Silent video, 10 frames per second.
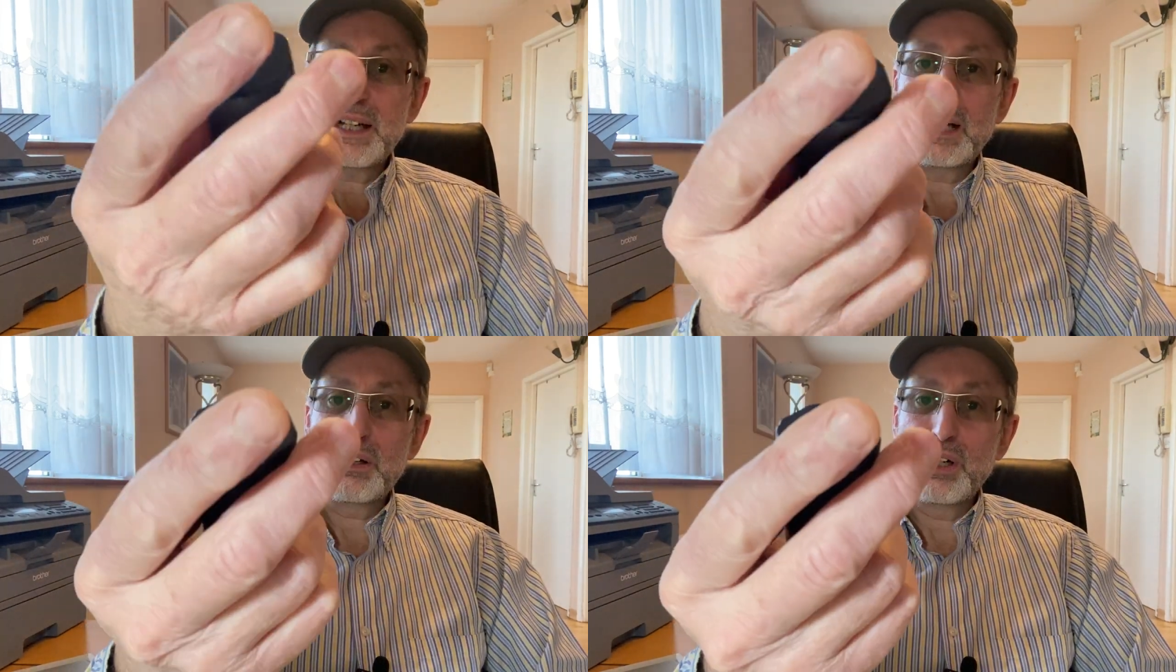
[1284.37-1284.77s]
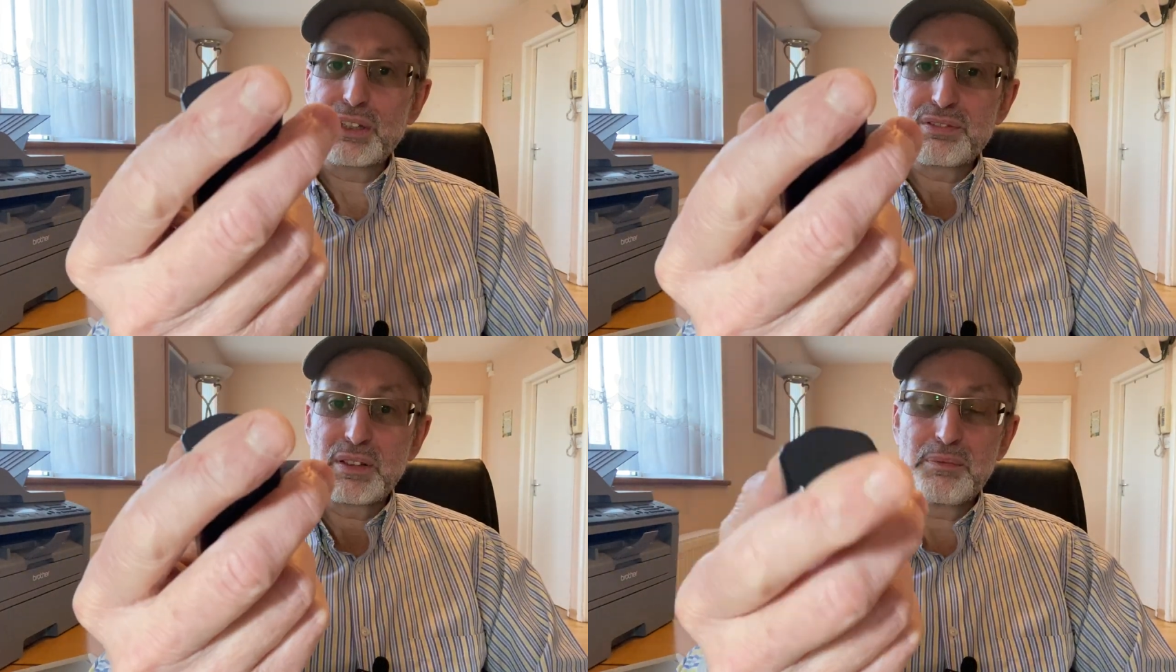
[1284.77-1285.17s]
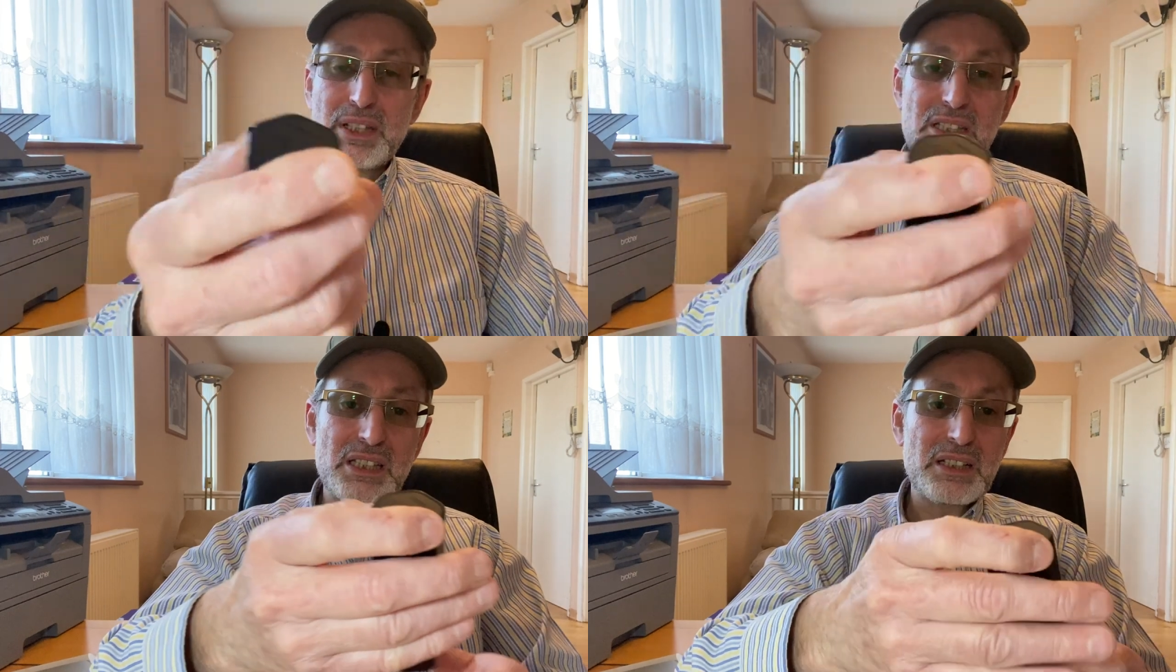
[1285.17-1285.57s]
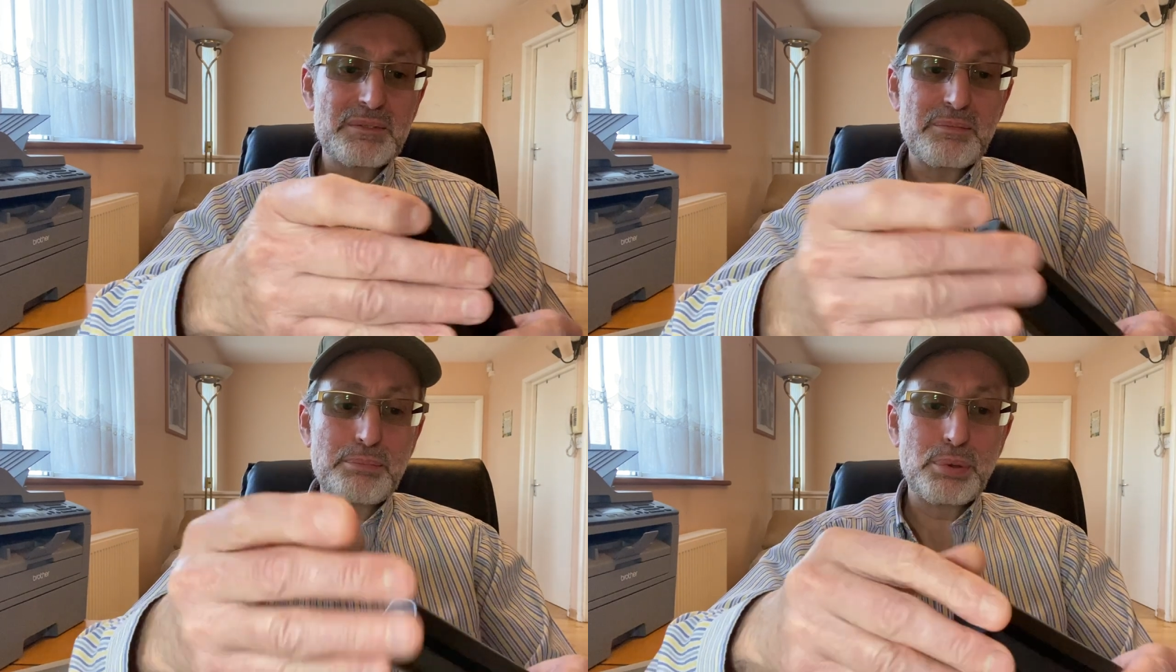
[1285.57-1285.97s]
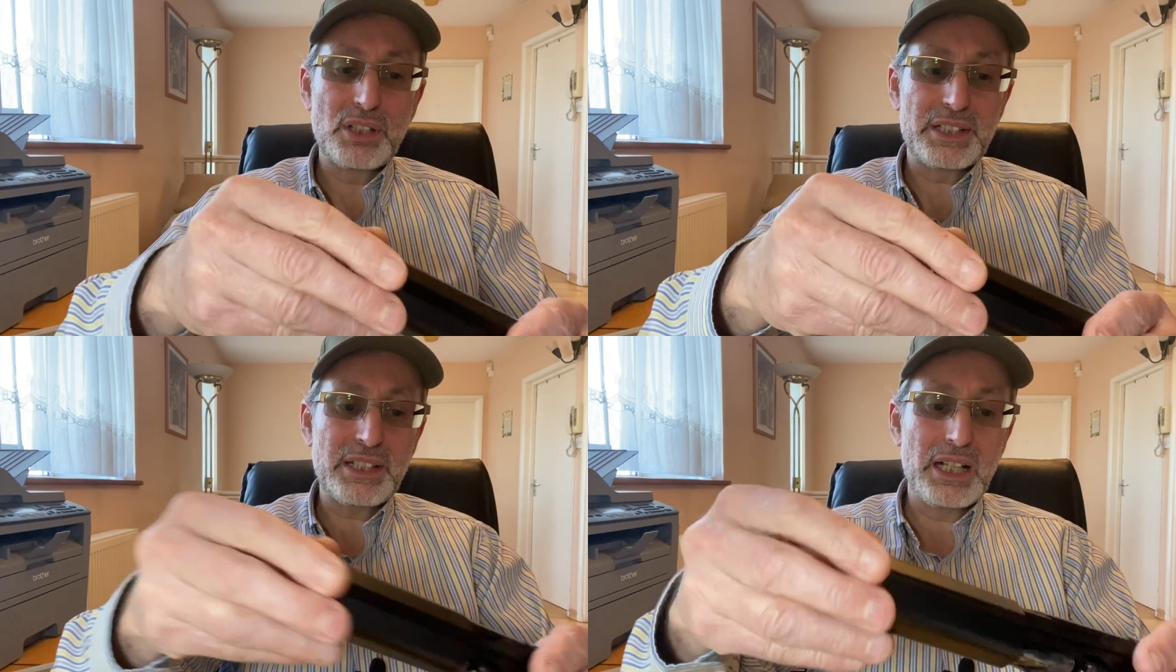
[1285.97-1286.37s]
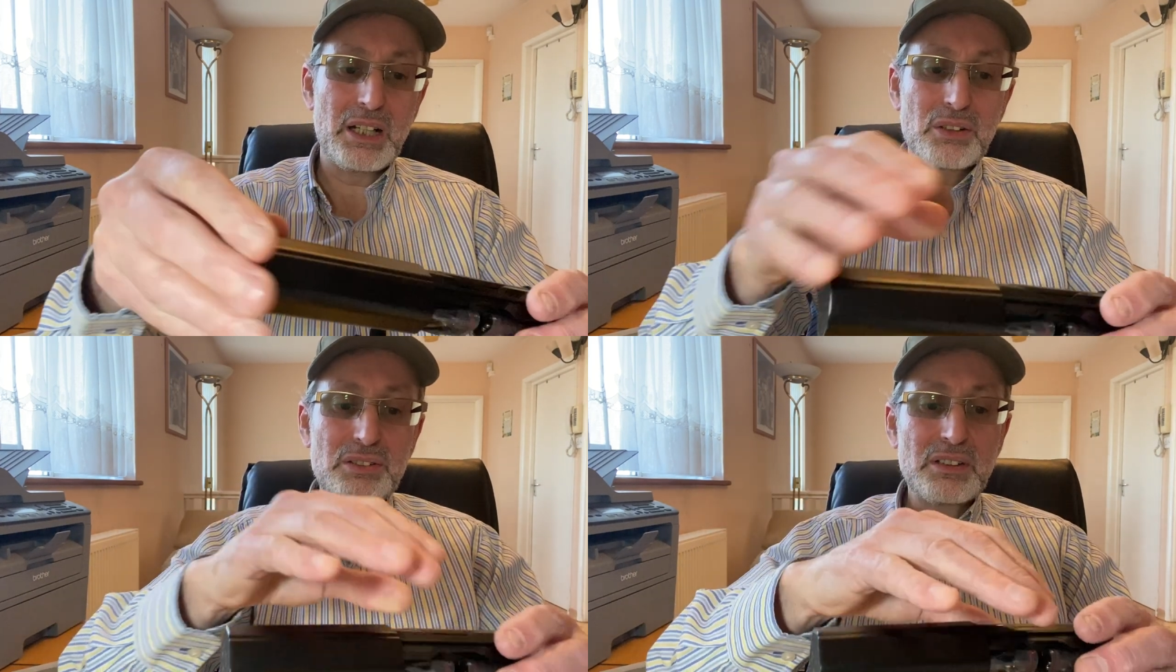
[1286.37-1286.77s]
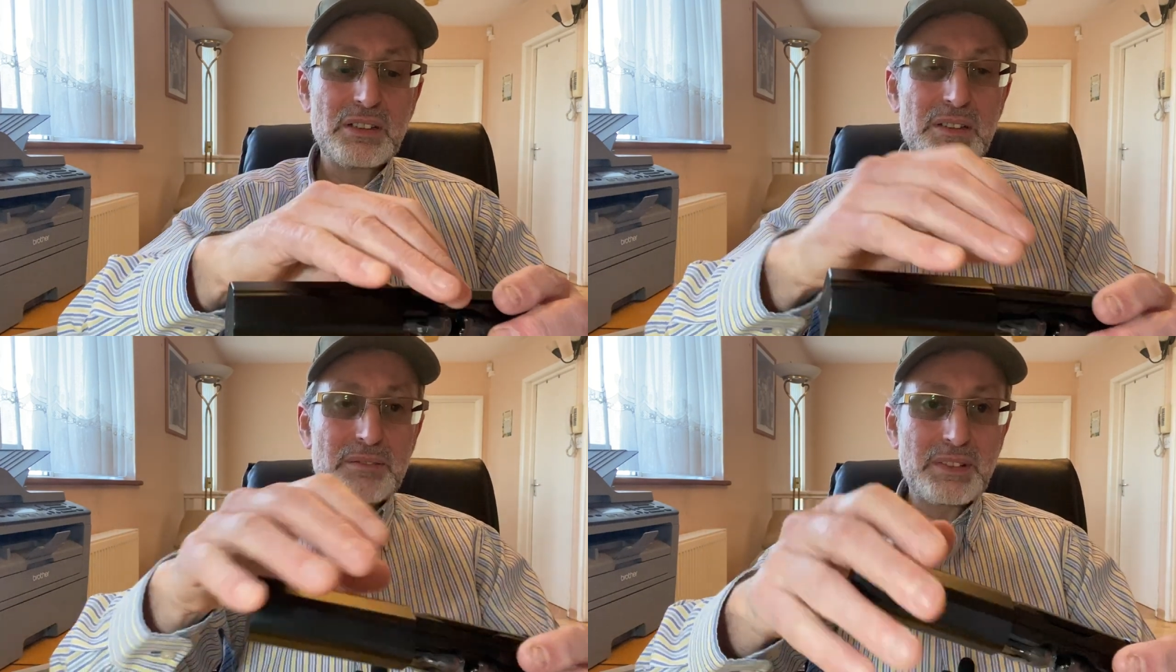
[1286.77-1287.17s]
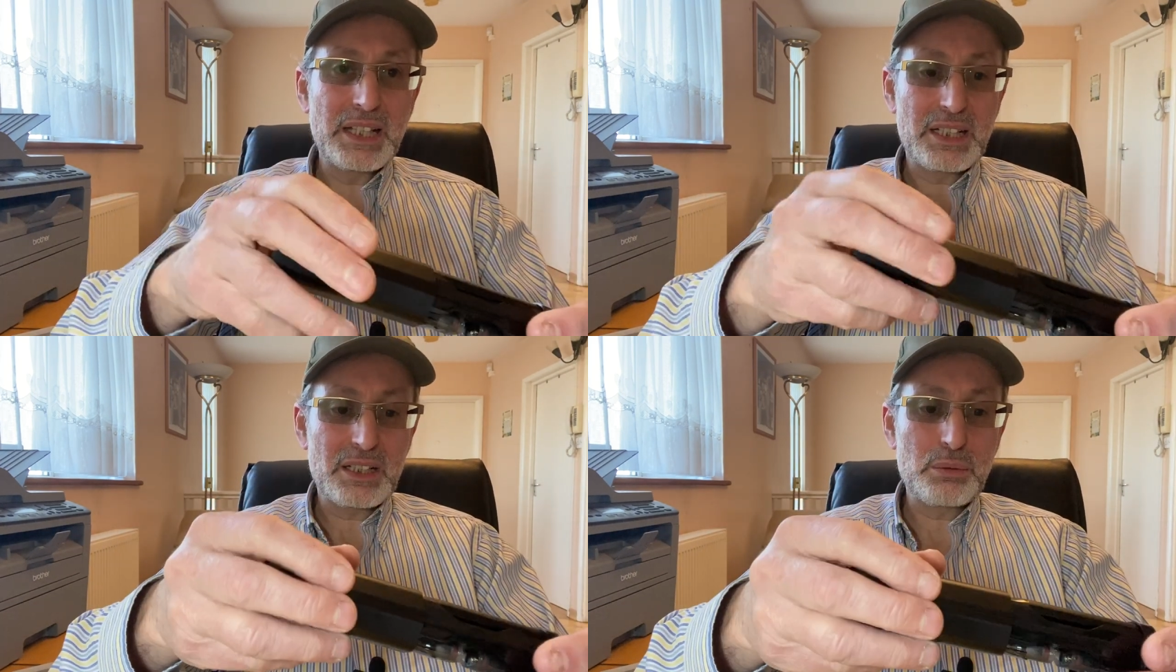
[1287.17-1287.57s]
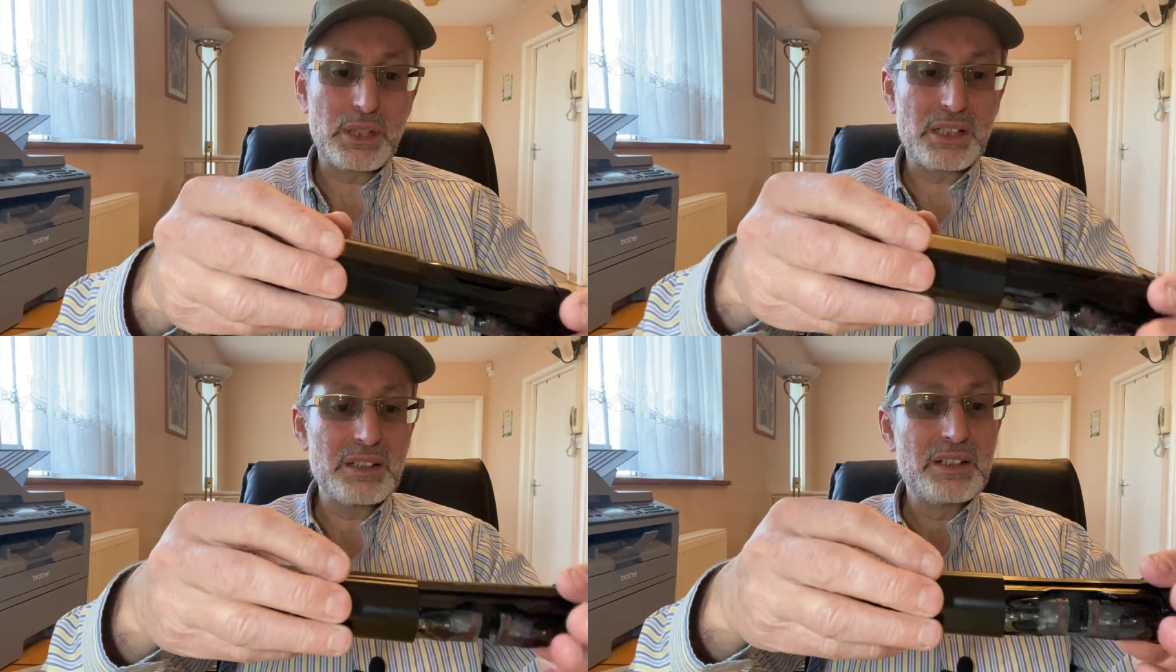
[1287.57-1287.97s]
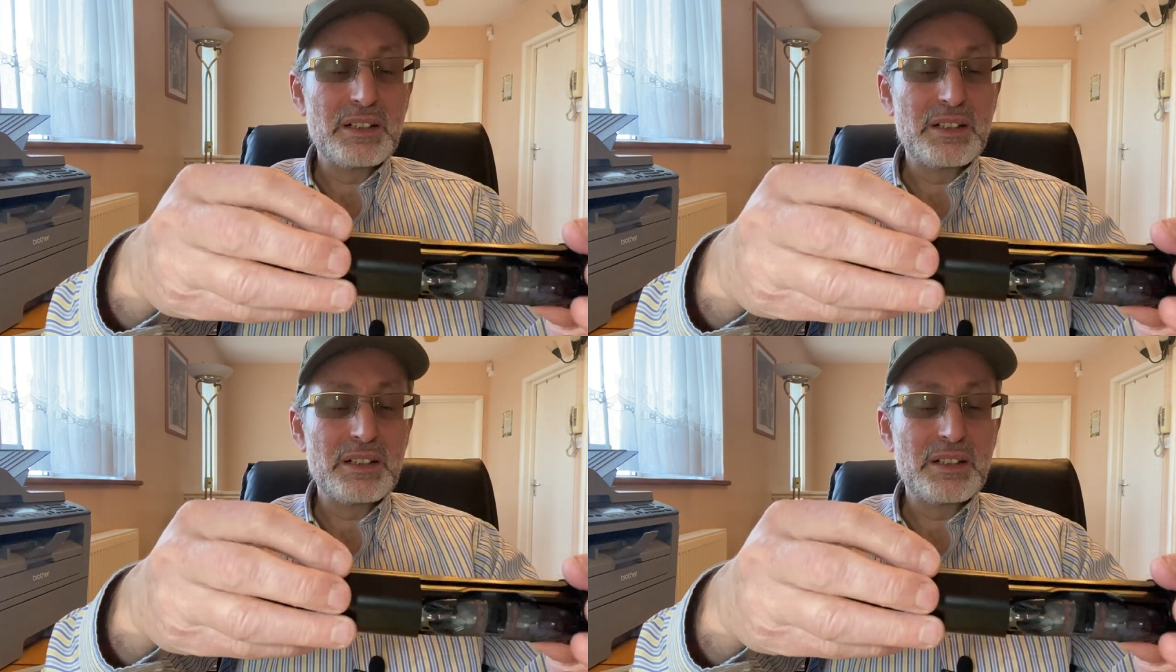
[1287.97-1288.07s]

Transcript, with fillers: I go out to the meeting, pull it out, take a quick